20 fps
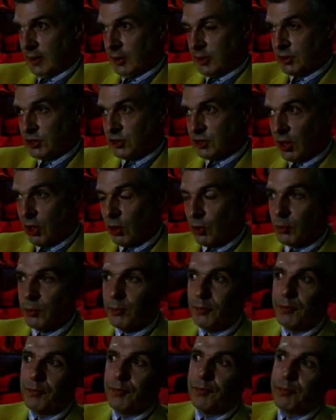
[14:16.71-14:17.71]
so
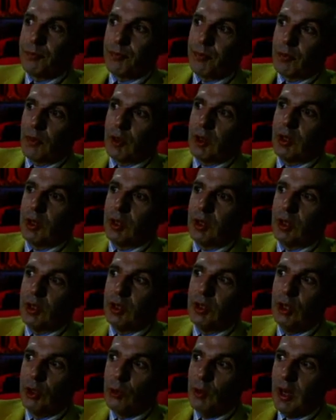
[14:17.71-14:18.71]

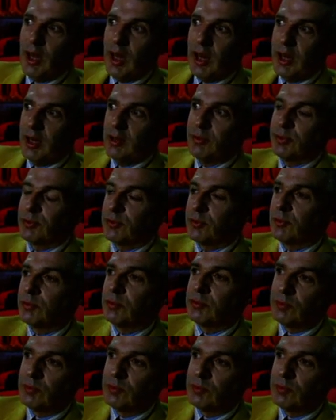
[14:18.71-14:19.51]
you have